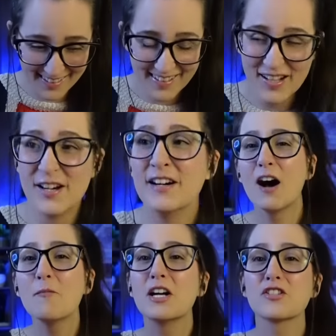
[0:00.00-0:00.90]
much
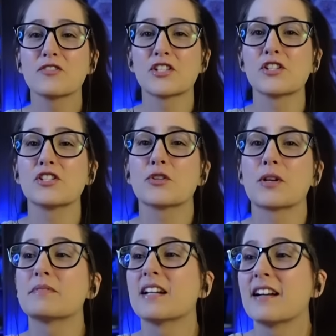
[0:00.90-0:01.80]
of this is
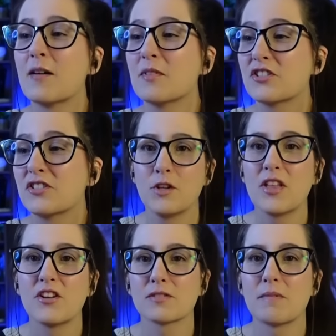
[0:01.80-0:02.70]
scripted and how much do
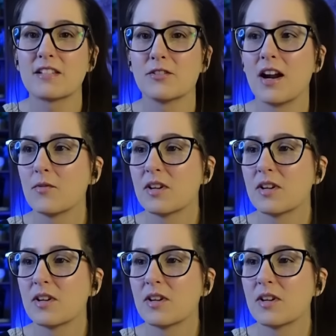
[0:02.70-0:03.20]
they just mess around